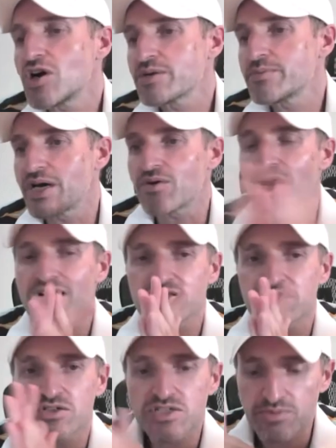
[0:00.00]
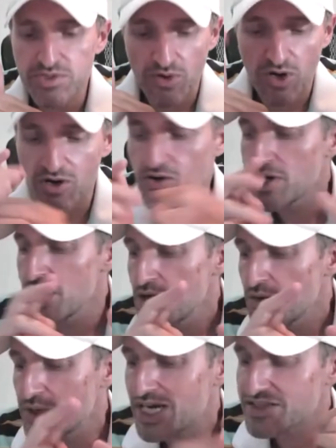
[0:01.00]
talk about it, right? So tomorrow
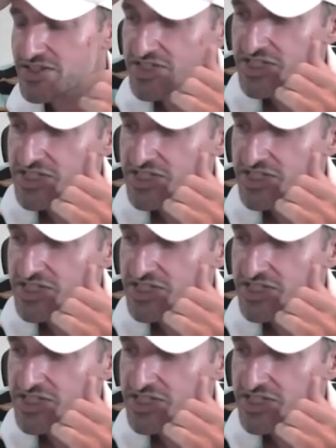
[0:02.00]
we got the